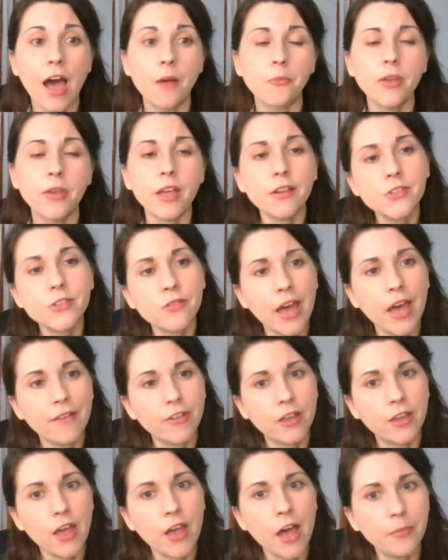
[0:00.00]
We also have
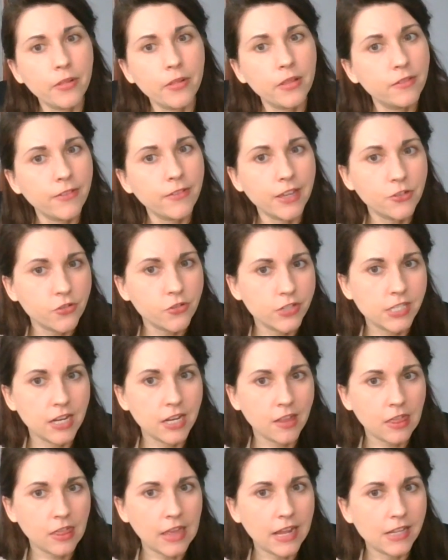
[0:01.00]
a couple of
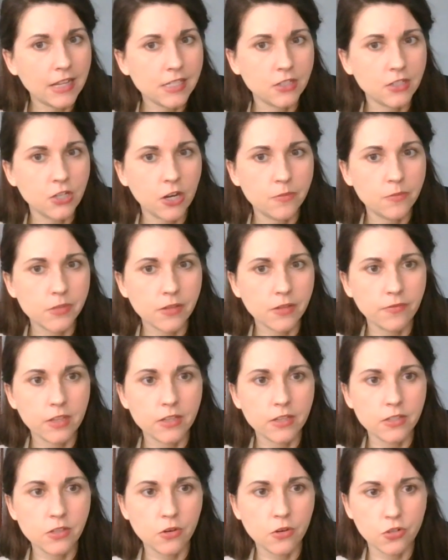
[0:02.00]
interesting things in terms of
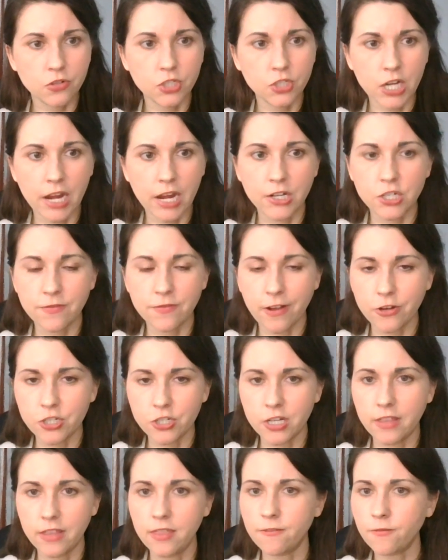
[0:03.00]
the social change
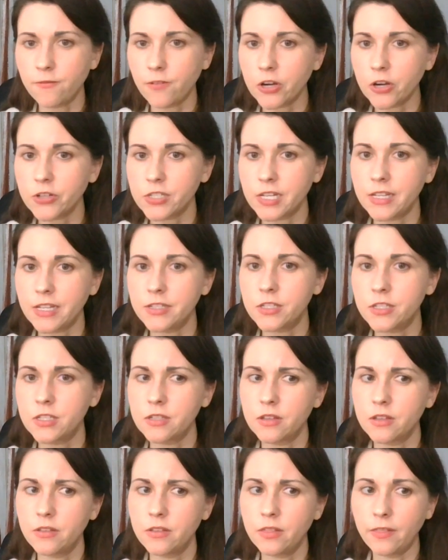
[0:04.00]
function. The first
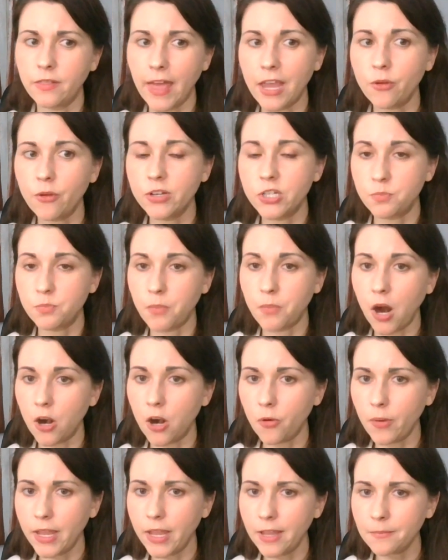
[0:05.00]
is language
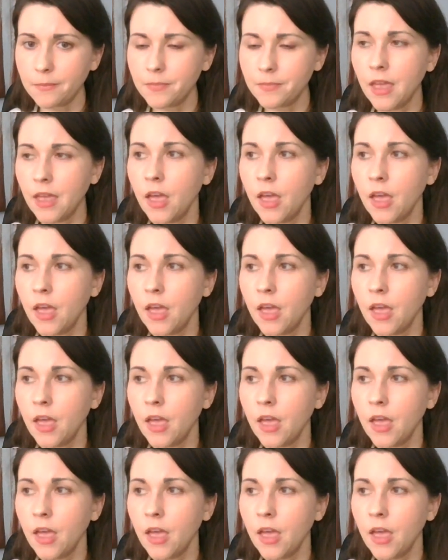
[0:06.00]
borrowing.